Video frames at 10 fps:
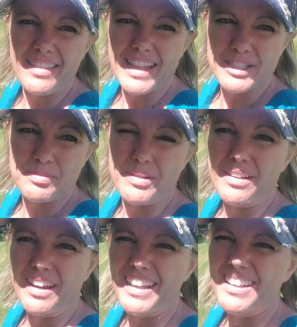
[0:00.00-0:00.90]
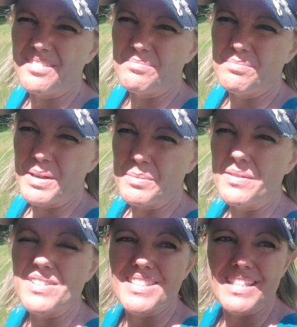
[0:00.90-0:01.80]
That's pretty. I could maybe
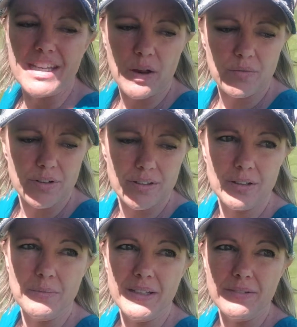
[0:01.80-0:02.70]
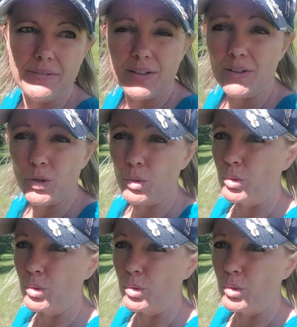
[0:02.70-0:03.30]
even sit down for a little bit and feel the cool